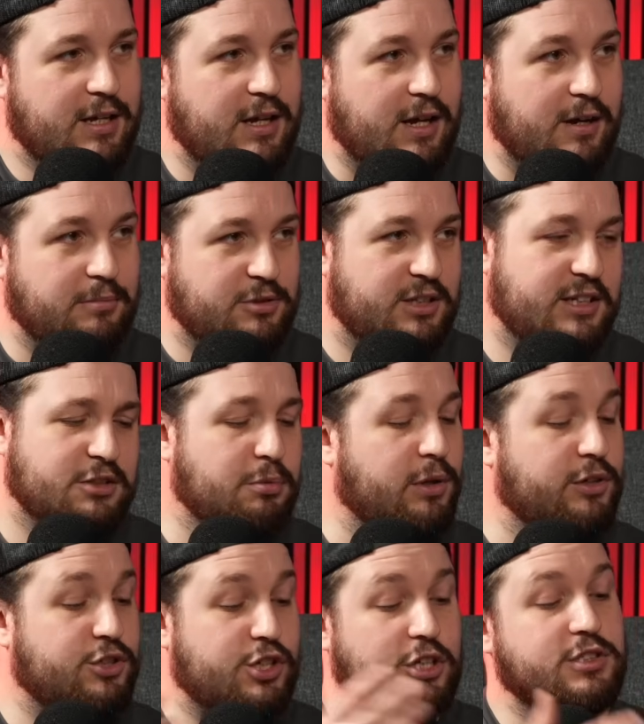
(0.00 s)
So this
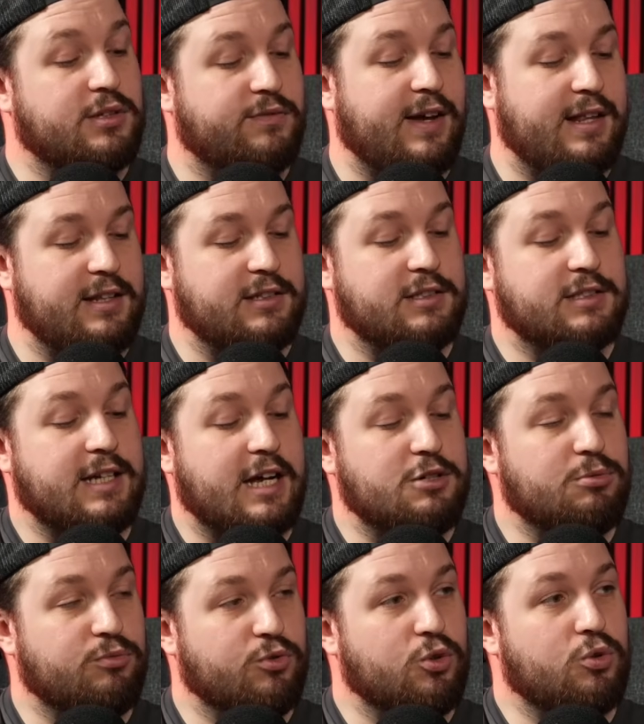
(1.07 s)
will just affect the
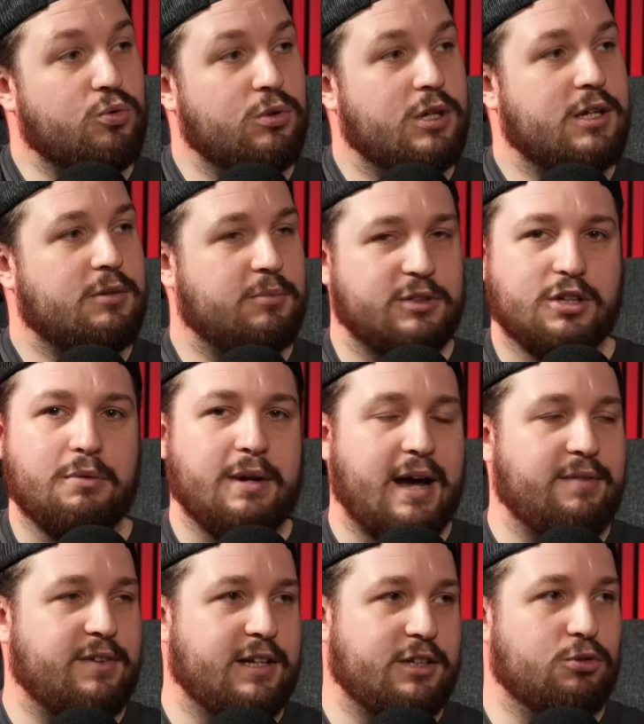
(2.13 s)
detachment rule. We don't
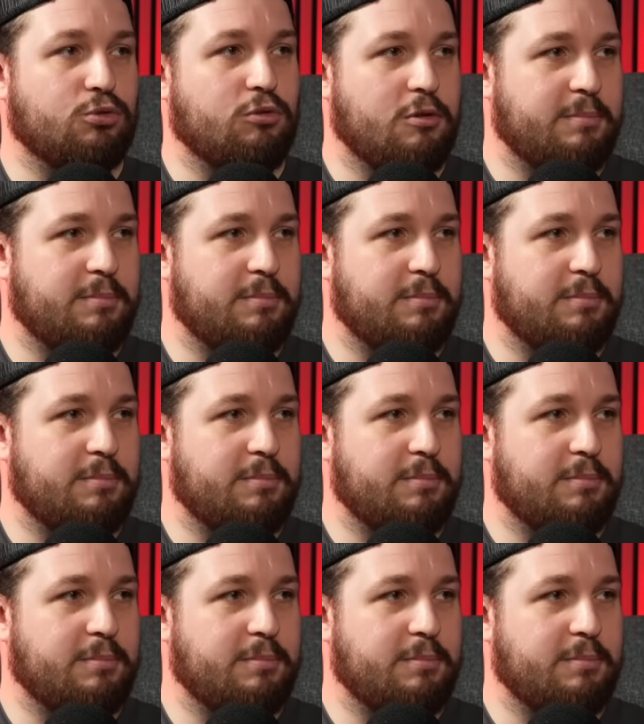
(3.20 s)
have any aura